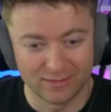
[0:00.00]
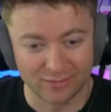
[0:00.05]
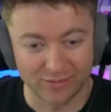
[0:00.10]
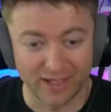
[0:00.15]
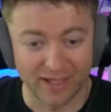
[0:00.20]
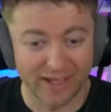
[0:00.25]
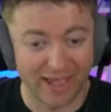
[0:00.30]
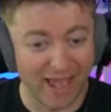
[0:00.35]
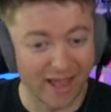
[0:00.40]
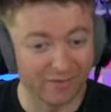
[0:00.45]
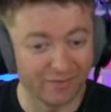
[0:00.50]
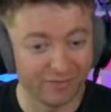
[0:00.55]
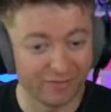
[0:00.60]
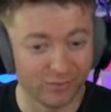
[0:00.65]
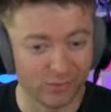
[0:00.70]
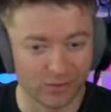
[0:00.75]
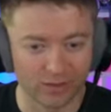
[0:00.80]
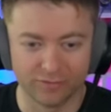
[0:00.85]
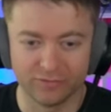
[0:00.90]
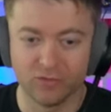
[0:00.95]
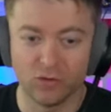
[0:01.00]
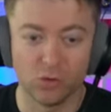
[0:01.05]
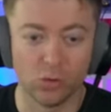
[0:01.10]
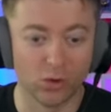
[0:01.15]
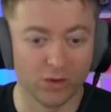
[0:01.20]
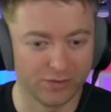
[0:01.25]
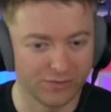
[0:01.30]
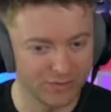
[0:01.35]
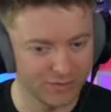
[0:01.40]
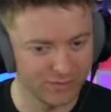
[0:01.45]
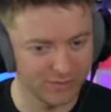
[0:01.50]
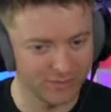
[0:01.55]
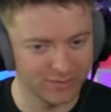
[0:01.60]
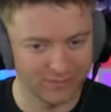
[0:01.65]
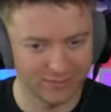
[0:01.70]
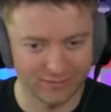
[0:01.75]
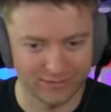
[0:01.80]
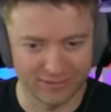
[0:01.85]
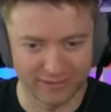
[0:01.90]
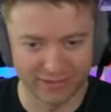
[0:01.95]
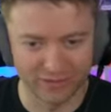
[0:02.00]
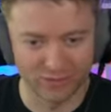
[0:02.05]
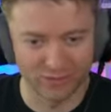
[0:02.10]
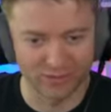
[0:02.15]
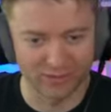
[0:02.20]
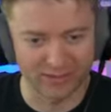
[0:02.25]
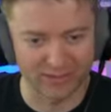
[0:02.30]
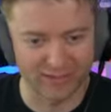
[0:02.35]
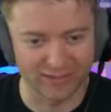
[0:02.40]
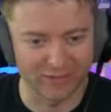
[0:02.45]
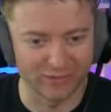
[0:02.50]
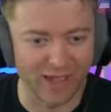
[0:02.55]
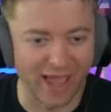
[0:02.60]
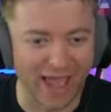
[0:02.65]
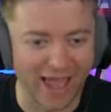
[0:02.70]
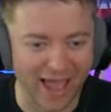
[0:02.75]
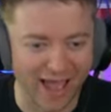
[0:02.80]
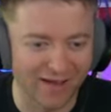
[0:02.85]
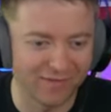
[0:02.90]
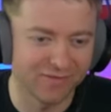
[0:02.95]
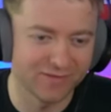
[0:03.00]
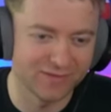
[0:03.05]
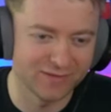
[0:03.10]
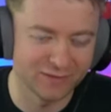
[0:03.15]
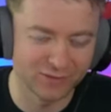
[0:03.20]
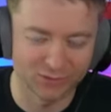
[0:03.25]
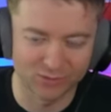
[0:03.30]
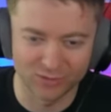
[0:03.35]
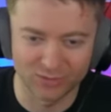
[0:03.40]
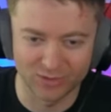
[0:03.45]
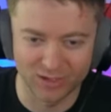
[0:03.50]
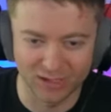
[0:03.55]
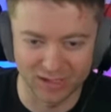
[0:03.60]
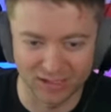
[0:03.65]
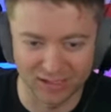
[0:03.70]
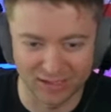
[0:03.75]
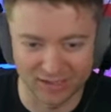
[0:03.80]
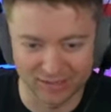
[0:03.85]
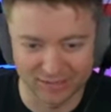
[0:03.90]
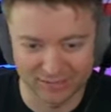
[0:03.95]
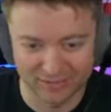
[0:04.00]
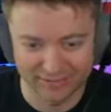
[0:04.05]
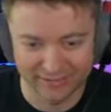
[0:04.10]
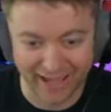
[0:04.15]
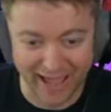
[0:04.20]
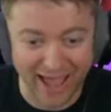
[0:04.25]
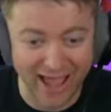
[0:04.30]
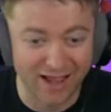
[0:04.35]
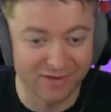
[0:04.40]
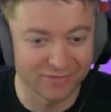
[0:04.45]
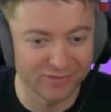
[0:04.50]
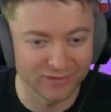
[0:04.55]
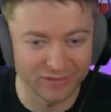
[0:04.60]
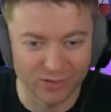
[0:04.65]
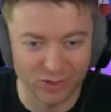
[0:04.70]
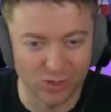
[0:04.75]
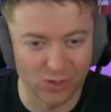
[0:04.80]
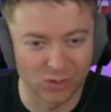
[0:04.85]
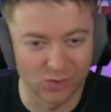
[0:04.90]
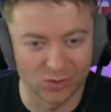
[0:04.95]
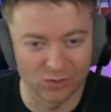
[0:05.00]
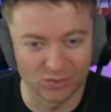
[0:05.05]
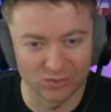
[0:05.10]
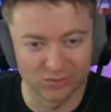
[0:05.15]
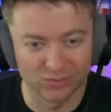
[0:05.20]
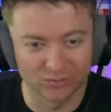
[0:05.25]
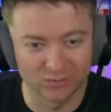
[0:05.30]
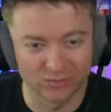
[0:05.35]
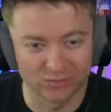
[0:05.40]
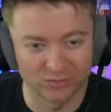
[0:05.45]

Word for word: Okay, f4. Of course, you know you you have to uh, you have to go